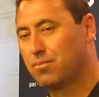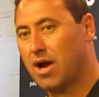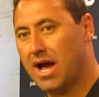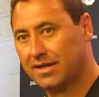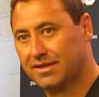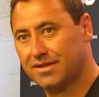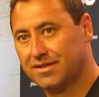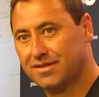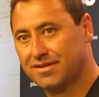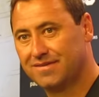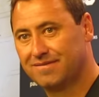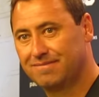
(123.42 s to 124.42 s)
practice,
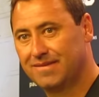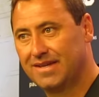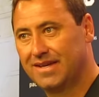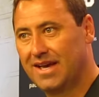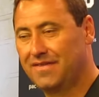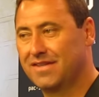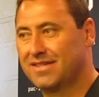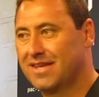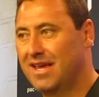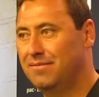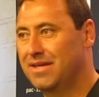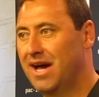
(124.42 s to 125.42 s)
at the
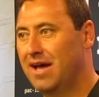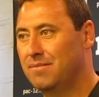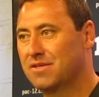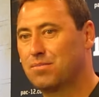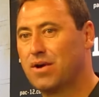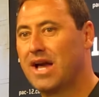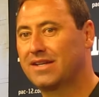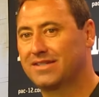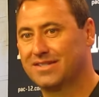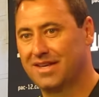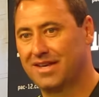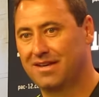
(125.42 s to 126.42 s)
same time as
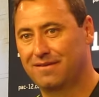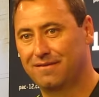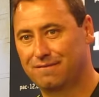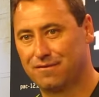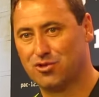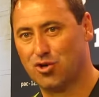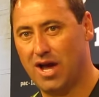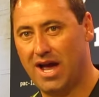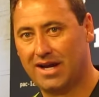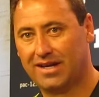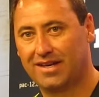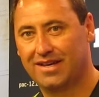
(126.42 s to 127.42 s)
practicing for
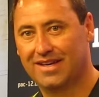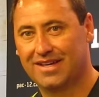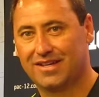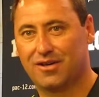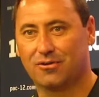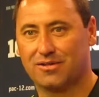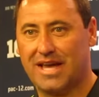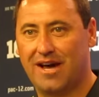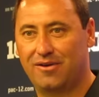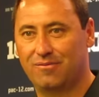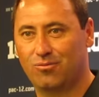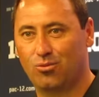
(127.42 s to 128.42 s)
track, goes
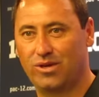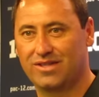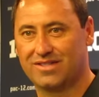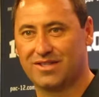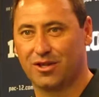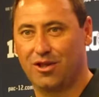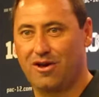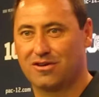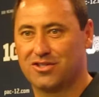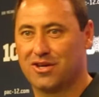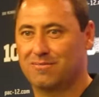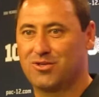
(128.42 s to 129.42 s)
out, wins the long
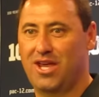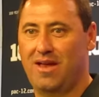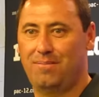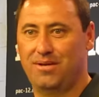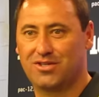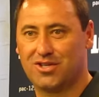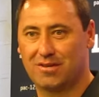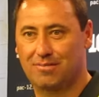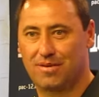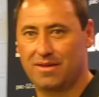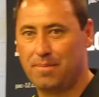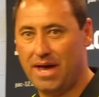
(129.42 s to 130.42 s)
jump championship
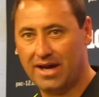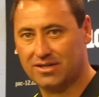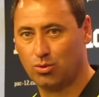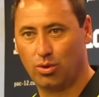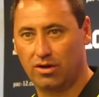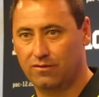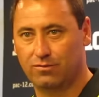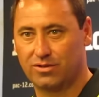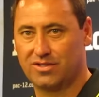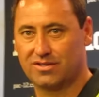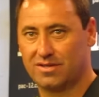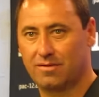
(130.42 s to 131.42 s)
in the PAC-12,
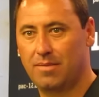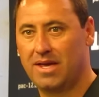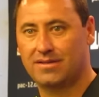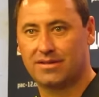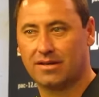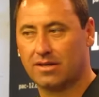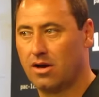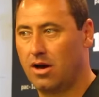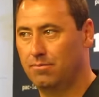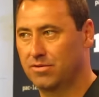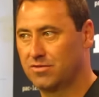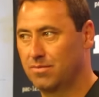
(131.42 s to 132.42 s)
which is an amazing
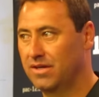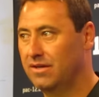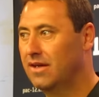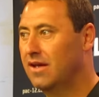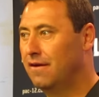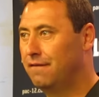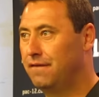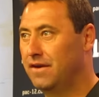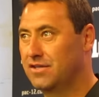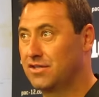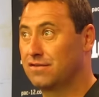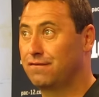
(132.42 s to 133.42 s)
accomplishment,
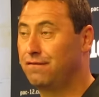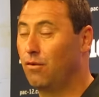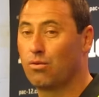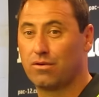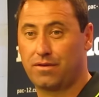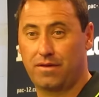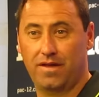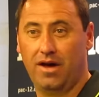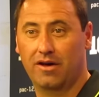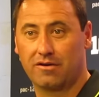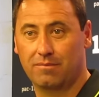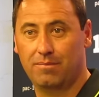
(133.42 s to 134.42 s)
finishes fourth in the
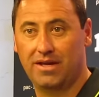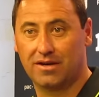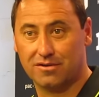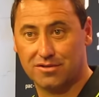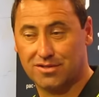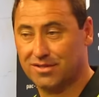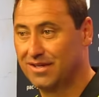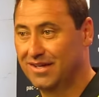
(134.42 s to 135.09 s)
100 meters